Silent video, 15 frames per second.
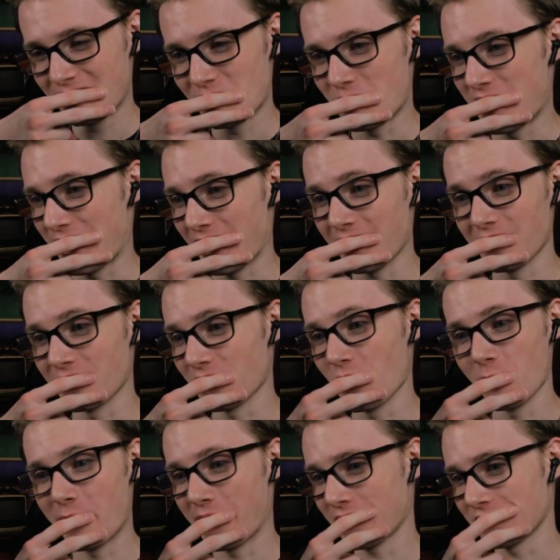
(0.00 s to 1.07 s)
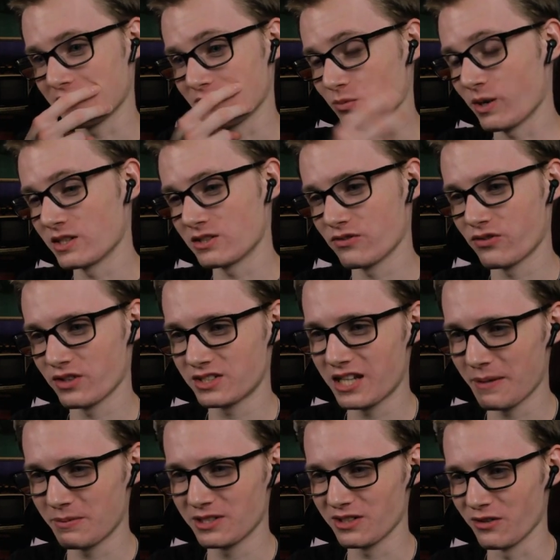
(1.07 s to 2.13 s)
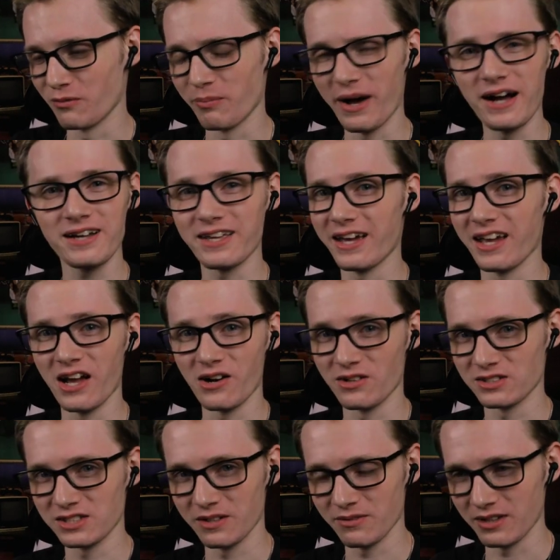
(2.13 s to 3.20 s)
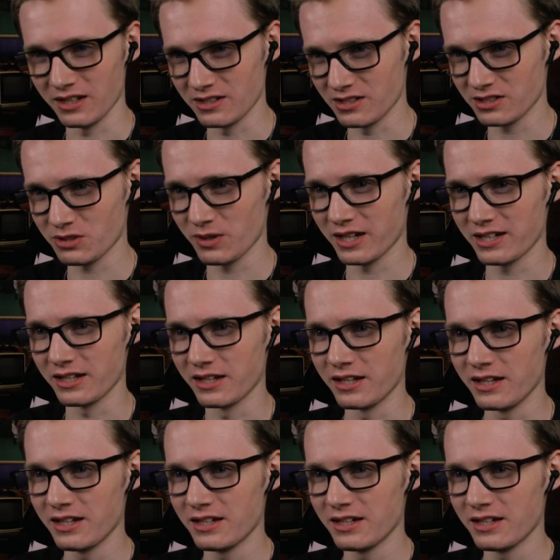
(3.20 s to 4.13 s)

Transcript: Man, I gotta go back and watch the first episode of Bakke again or something, just so I can